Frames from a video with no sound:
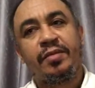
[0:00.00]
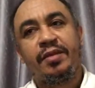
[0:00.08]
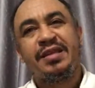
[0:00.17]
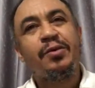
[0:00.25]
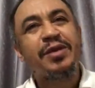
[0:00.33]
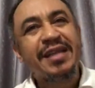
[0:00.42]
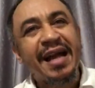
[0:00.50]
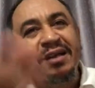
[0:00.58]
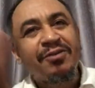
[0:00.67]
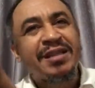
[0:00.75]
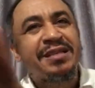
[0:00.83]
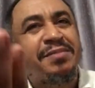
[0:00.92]
So which kind
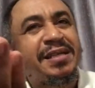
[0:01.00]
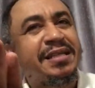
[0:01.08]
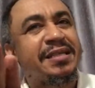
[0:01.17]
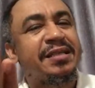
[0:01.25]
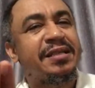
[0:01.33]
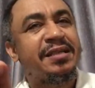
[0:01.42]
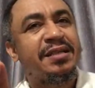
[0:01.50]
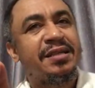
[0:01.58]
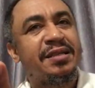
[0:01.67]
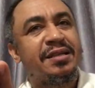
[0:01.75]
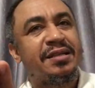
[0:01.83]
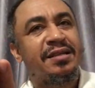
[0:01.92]
waiting me this?
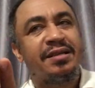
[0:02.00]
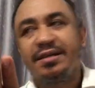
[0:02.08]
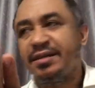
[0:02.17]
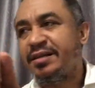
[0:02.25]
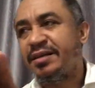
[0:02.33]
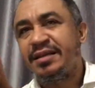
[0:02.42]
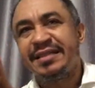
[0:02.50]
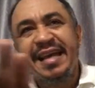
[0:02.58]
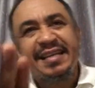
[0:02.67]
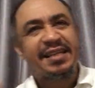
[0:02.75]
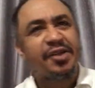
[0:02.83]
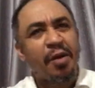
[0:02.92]
Say he
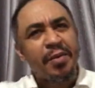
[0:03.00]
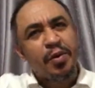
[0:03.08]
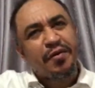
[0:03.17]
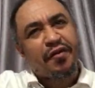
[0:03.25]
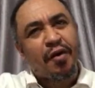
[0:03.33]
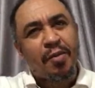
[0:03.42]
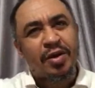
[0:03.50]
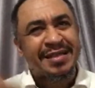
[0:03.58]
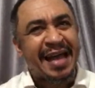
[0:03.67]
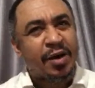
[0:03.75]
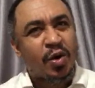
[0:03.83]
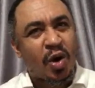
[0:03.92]
senior me with 4 months. Now
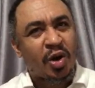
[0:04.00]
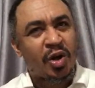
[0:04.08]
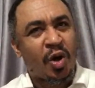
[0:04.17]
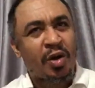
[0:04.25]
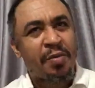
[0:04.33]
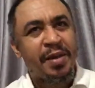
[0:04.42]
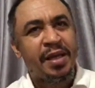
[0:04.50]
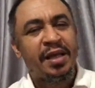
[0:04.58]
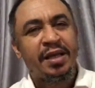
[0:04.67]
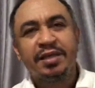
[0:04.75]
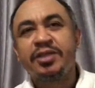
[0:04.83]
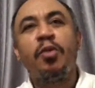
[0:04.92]
he go come knock me.
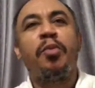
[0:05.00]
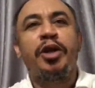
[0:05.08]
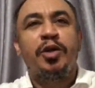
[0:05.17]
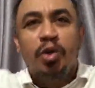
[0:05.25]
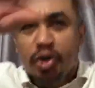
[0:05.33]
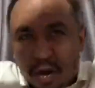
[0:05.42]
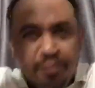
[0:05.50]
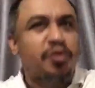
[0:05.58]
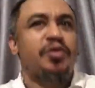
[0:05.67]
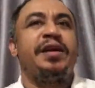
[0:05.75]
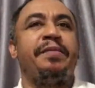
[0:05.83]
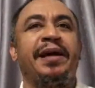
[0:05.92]
Nobody go chop
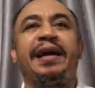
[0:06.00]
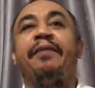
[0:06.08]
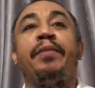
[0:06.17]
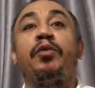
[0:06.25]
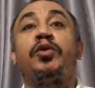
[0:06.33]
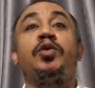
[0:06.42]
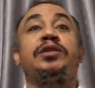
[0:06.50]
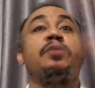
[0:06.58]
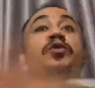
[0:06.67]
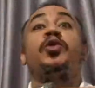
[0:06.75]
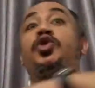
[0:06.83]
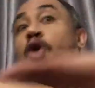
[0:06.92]
today. Make we no say we
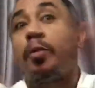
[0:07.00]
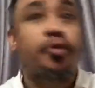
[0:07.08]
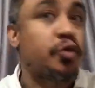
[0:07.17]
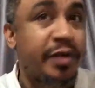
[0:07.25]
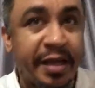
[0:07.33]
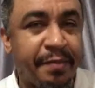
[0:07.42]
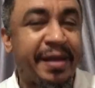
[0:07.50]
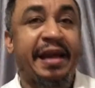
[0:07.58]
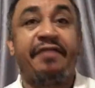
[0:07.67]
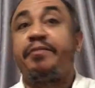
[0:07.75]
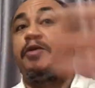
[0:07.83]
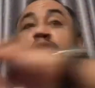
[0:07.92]
no chop today. Make
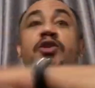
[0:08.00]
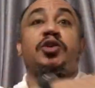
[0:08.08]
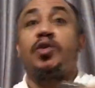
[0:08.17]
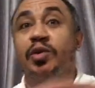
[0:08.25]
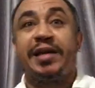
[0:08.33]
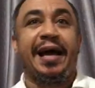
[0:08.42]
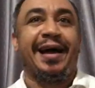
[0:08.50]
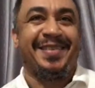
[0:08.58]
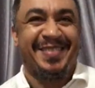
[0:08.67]
everybody just go there.